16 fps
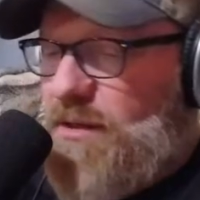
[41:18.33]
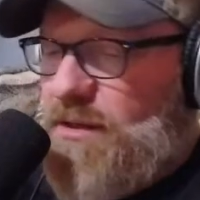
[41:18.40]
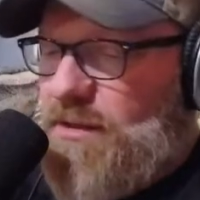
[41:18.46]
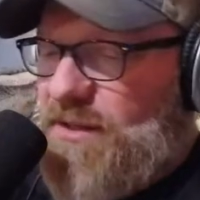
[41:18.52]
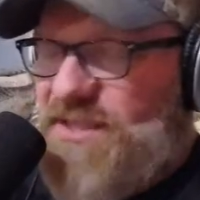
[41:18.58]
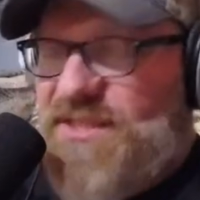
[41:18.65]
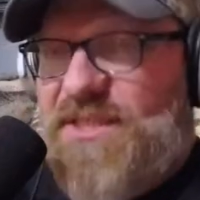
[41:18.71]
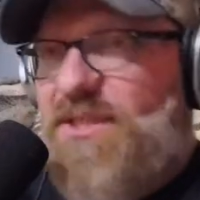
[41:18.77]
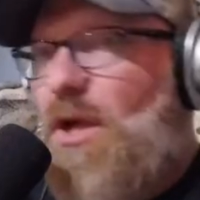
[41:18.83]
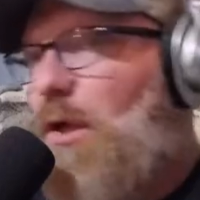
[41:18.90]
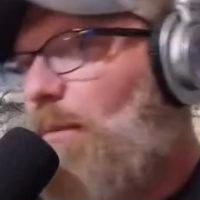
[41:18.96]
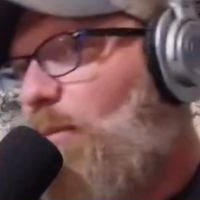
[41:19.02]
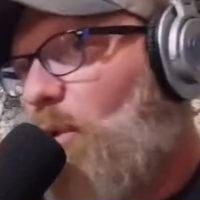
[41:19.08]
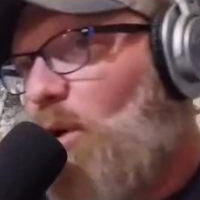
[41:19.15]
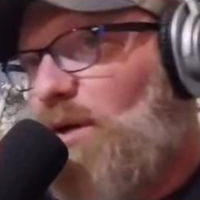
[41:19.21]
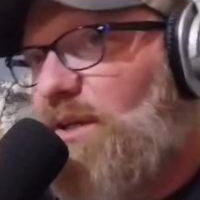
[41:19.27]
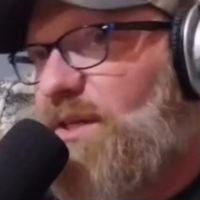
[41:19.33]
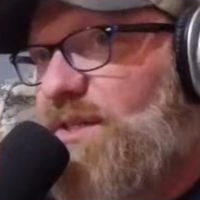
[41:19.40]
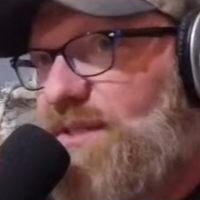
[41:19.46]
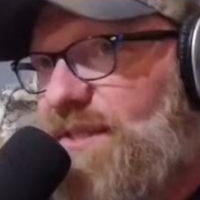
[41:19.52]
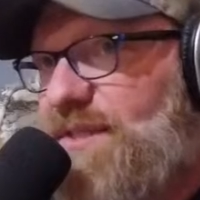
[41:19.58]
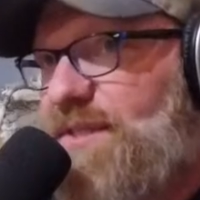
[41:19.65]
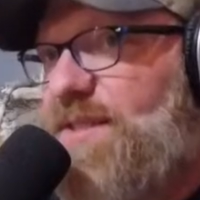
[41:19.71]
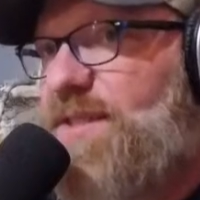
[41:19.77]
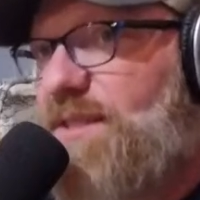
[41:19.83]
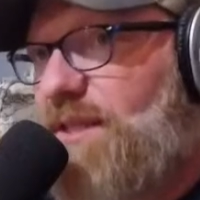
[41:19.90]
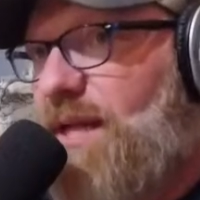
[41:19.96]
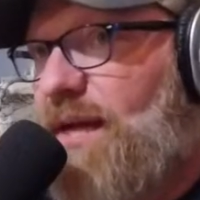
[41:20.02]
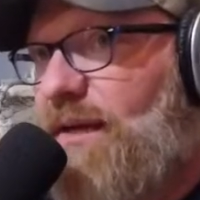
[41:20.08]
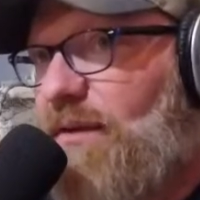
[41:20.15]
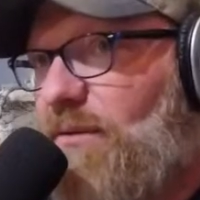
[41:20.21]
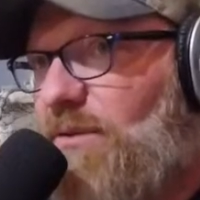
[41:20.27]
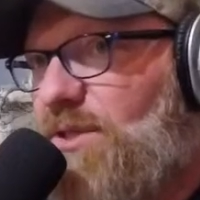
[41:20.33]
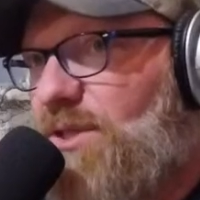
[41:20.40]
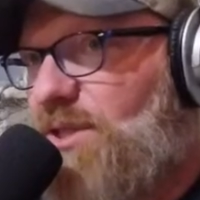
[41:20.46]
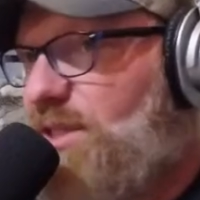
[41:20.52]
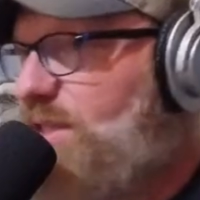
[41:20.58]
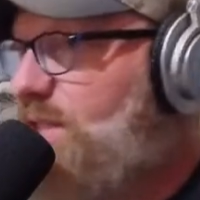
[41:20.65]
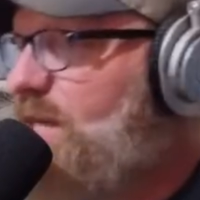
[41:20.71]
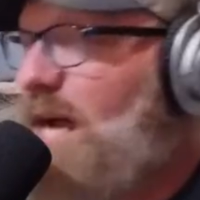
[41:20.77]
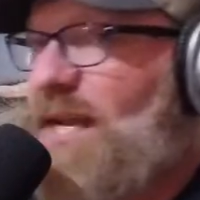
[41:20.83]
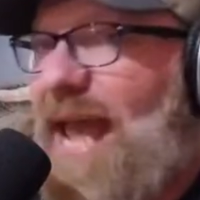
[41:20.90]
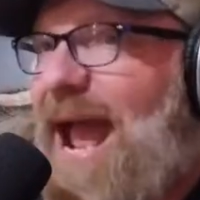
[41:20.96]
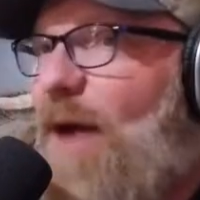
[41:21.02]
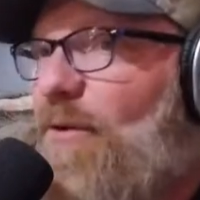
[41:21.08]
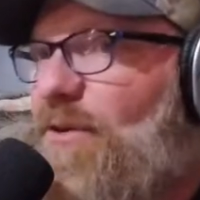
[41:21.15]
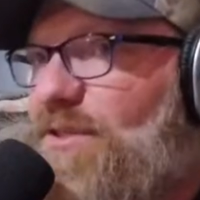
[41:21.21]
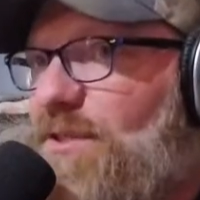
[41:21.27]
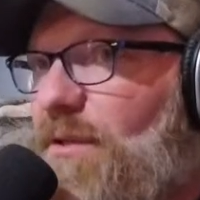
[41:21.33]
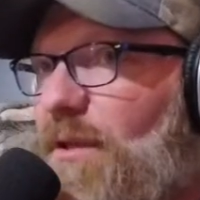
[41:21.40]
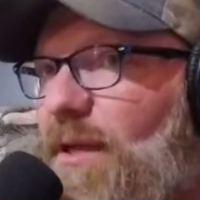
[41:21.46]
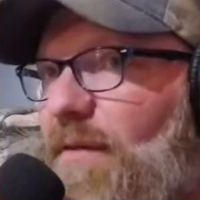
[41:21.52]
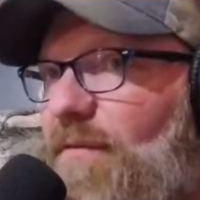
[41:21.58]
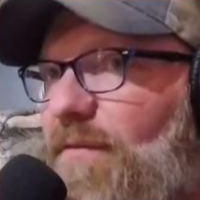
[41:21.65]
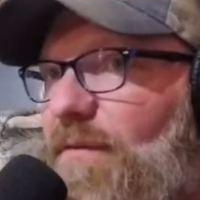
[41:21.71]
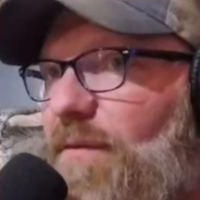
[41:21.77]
This is all important because this is like, she's got hours to live.